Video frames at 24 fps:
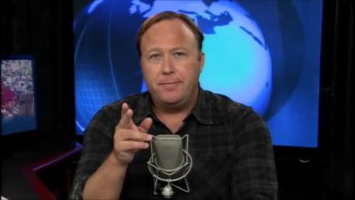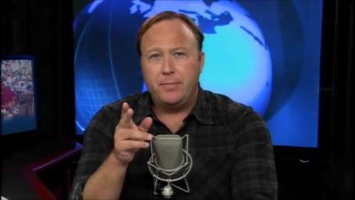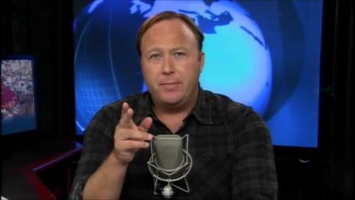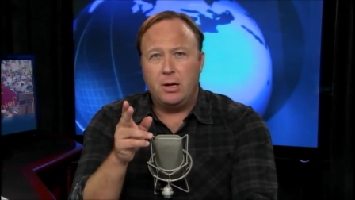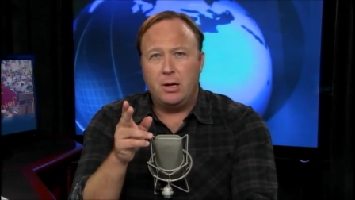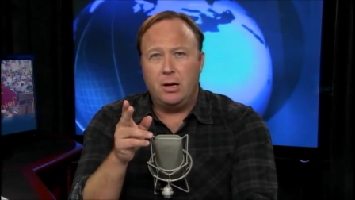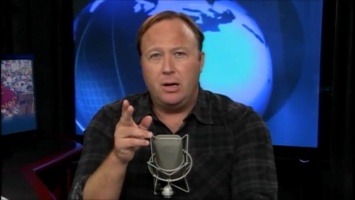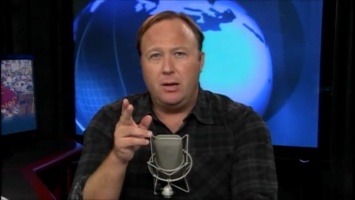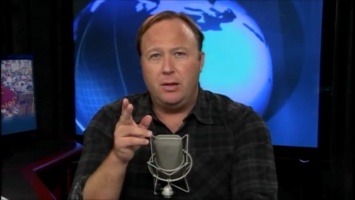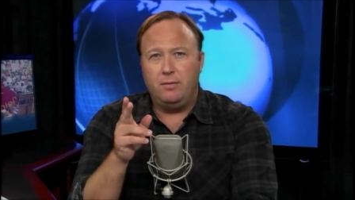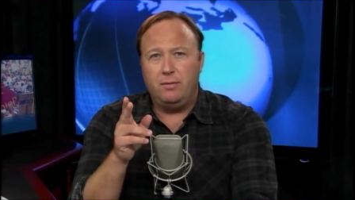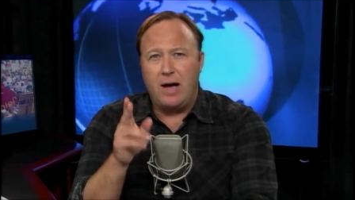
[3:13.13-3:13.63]

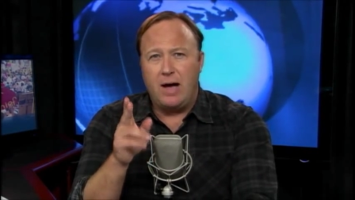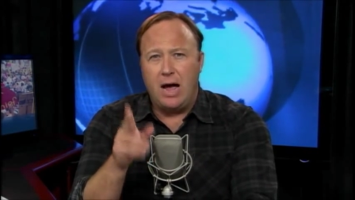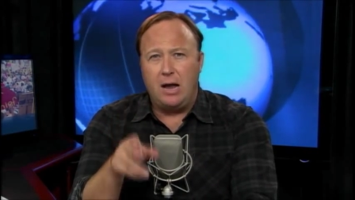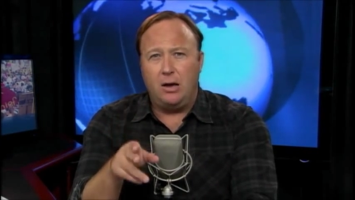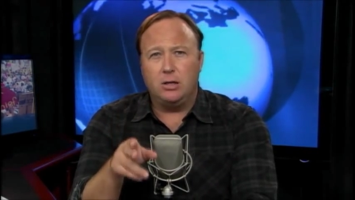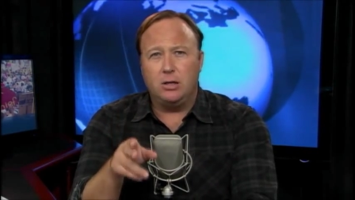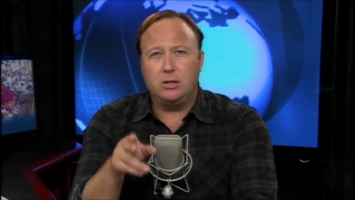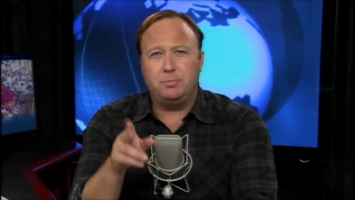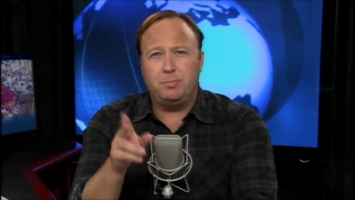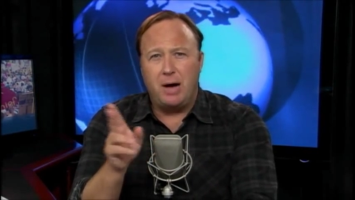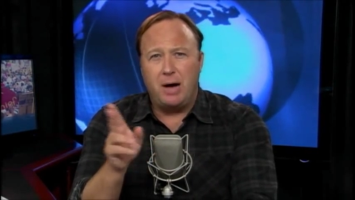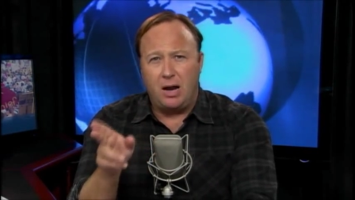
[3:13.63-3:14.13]
the
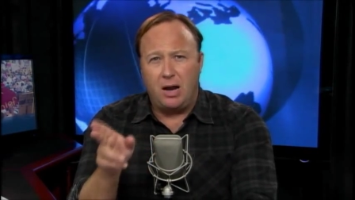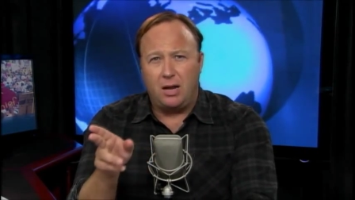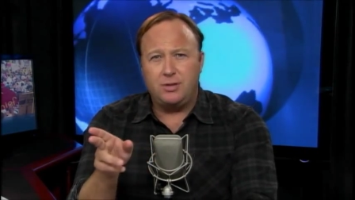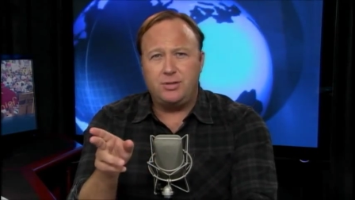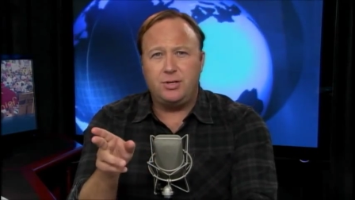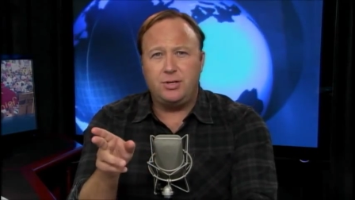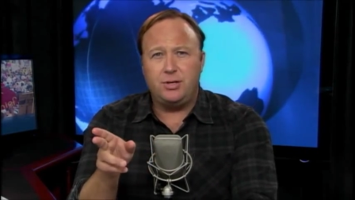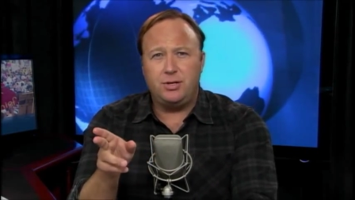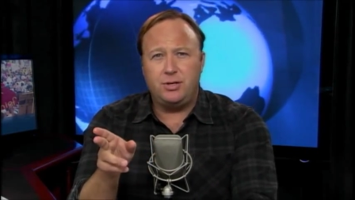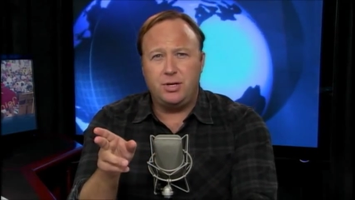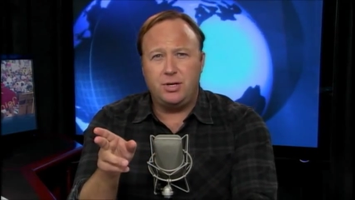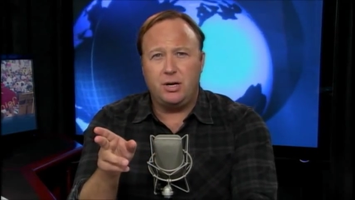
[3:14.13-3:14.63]
Violence
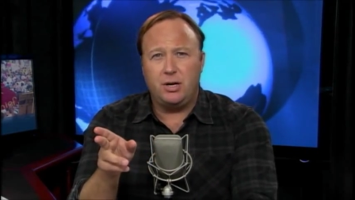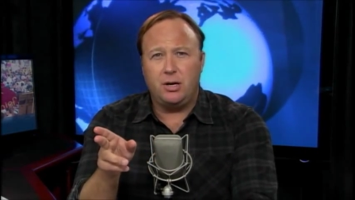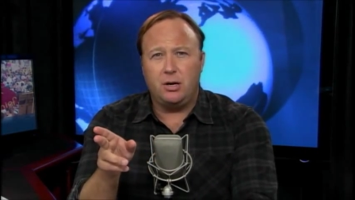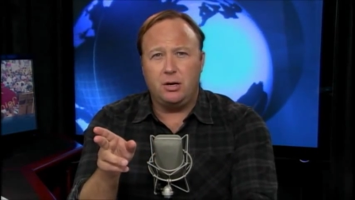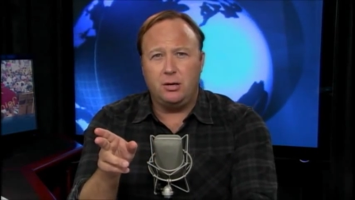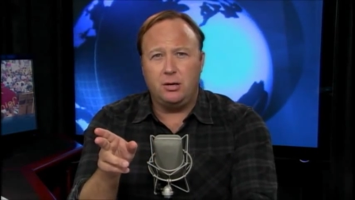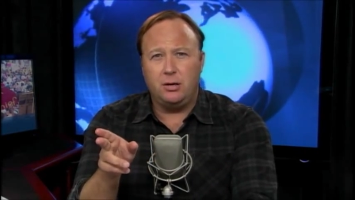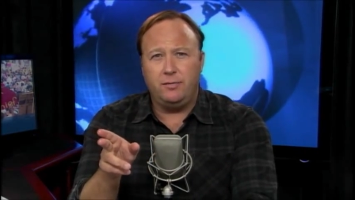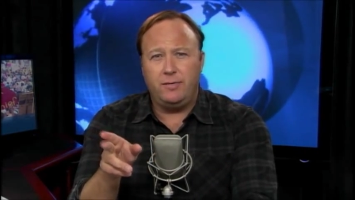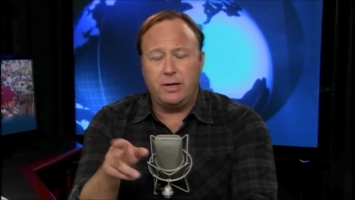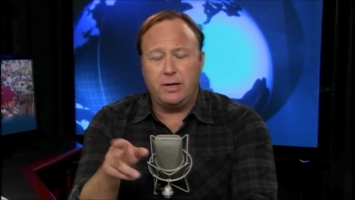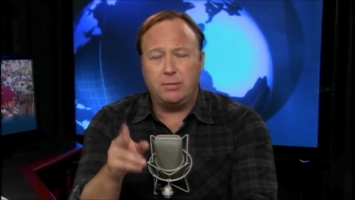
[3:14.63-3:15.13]
Policy
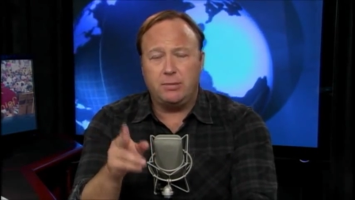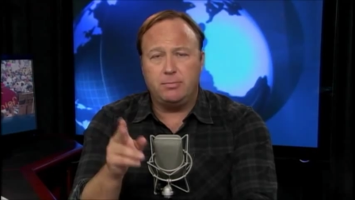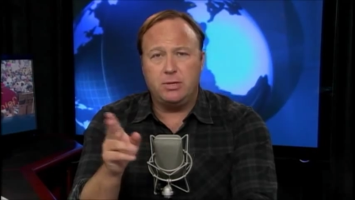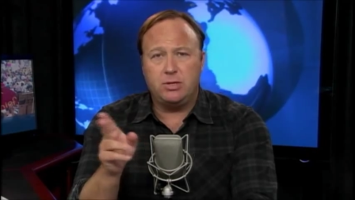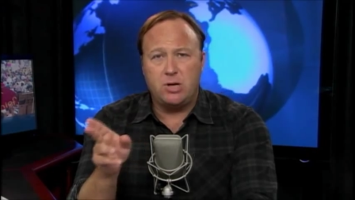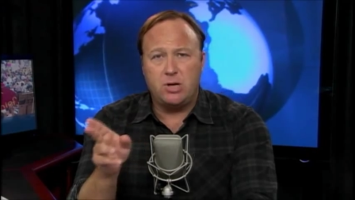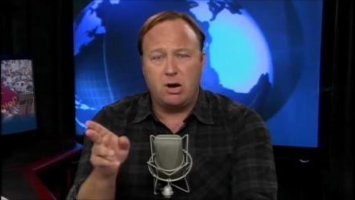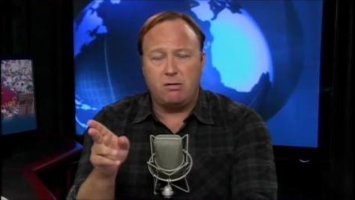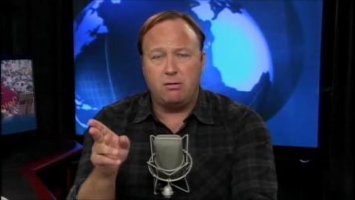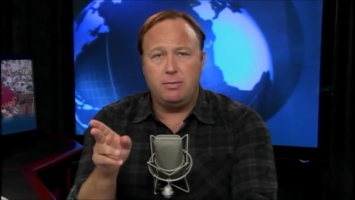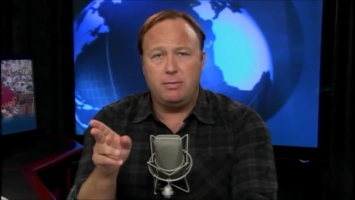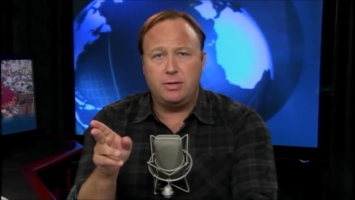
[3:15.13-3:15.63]
Center, the Victim
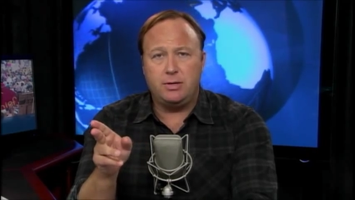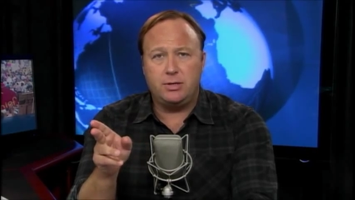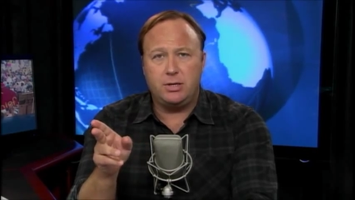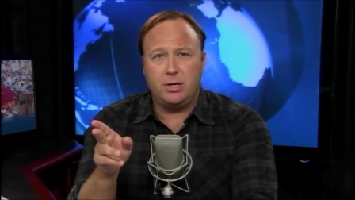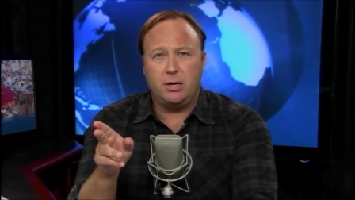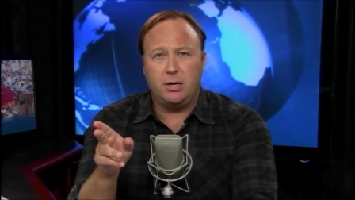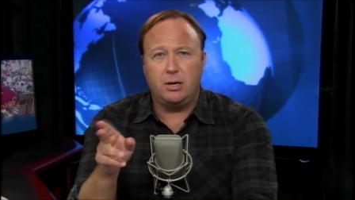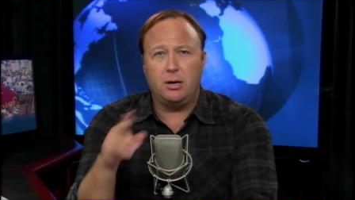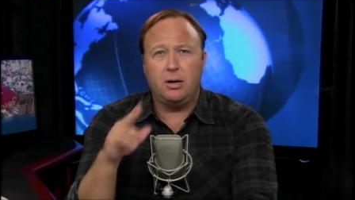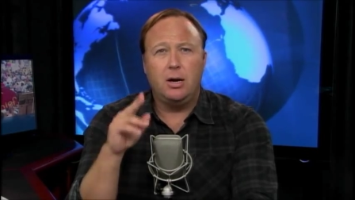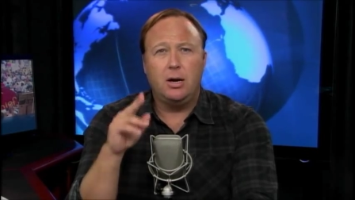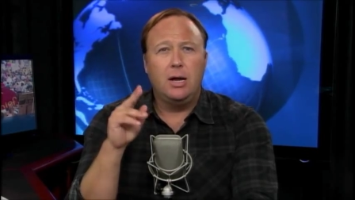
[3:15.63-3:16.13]
Disarmament
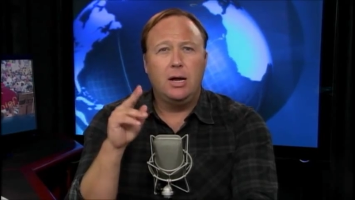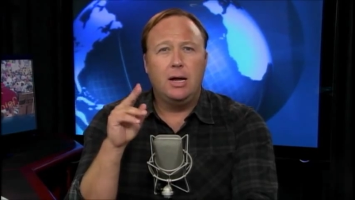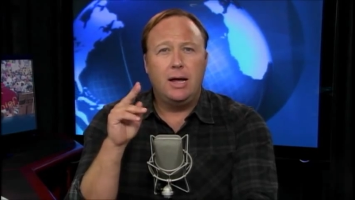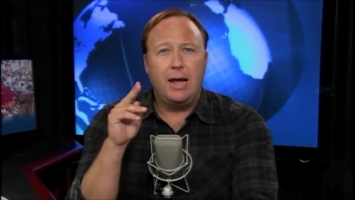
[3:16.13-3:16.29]
Center,